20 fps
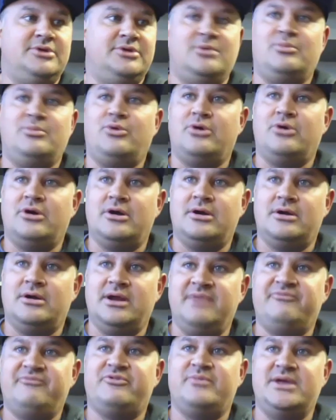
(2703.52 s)
more
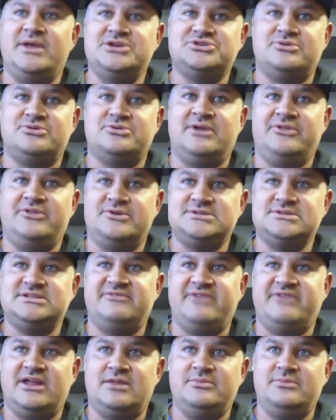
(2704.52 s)
information around those
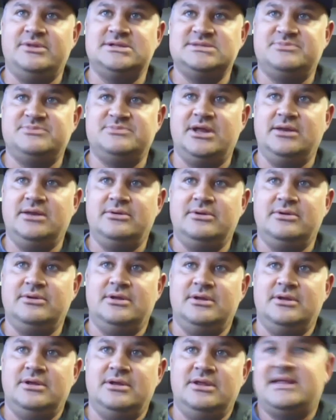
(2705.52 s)
developments, but
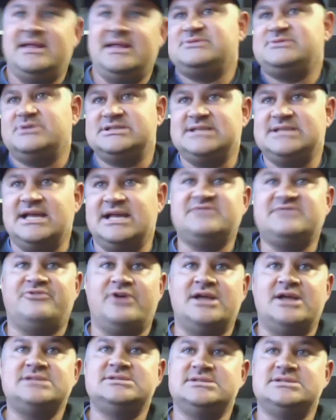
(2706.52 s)
that's what's next for
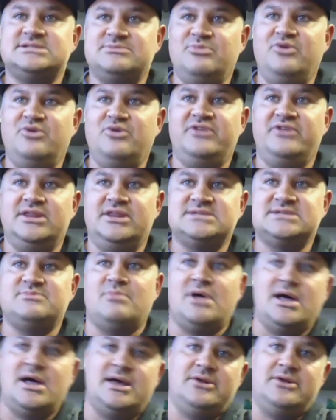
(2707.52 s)
us, is moving this
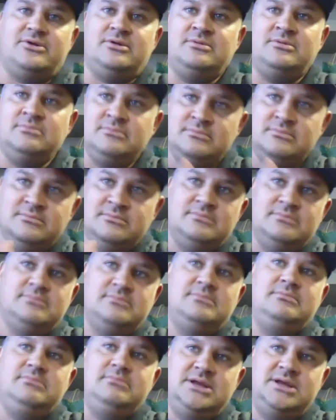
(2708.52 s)
model
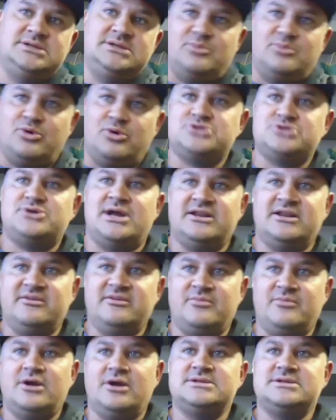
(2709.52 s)
into more attractive
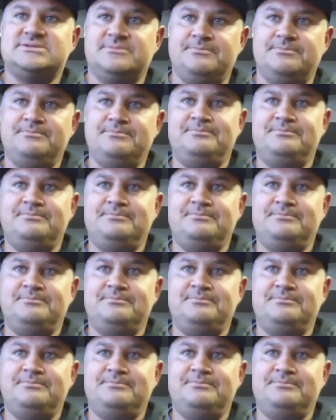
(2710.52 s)
markets.